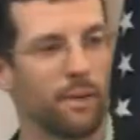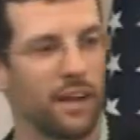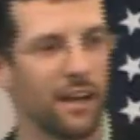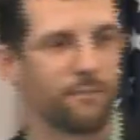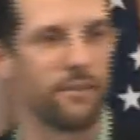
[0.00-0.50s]

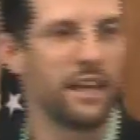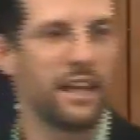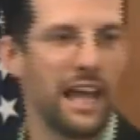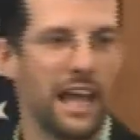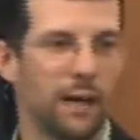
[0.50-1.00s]
of
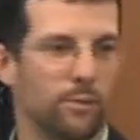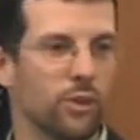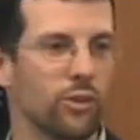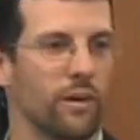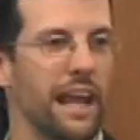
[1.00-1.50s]
animal
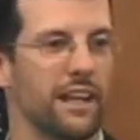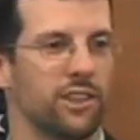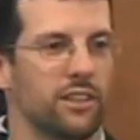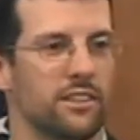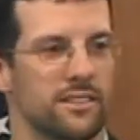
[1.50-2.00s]

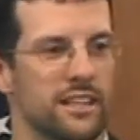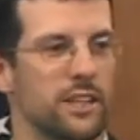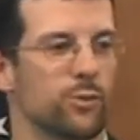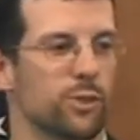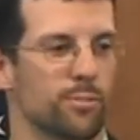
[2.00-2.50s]
creation, disease
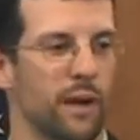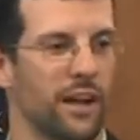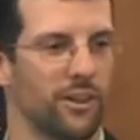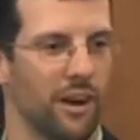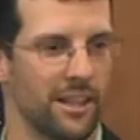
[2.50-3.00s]
will spread
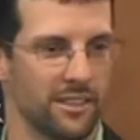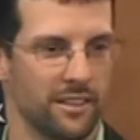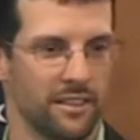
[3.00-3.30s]
across it.